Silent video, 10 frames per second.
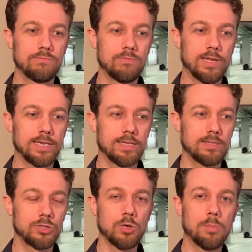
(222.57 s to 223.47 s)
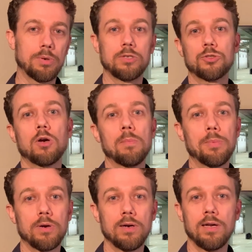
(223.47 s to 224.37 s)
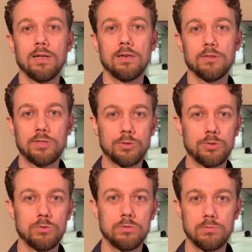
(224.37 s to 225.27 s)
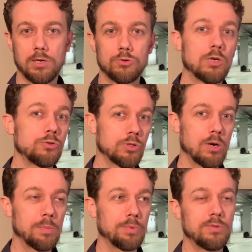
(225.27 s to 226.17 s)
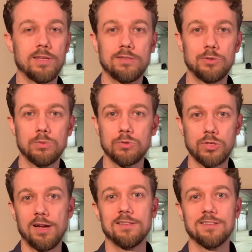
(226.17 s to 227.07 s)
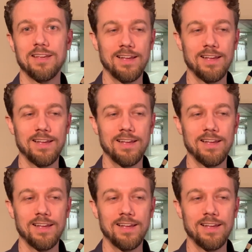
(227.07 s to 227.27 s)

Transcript: like sharper and sharper, and until you go so sharp that you will slide.